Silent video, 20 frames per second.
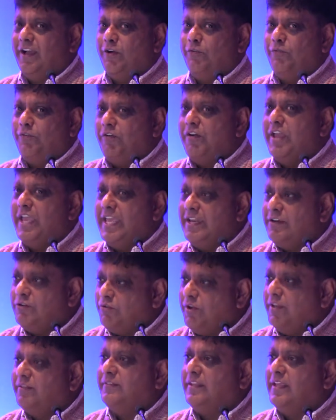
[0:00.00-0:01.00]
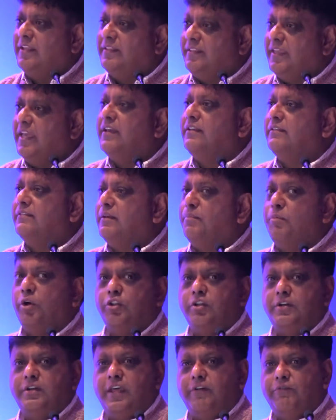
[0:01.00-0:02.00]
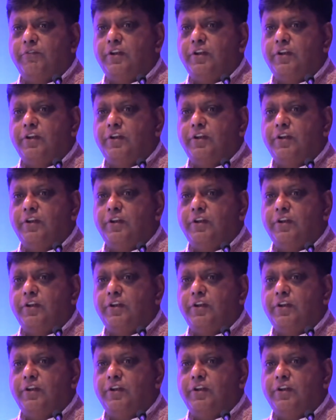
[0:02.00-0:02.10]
out very interesting things about the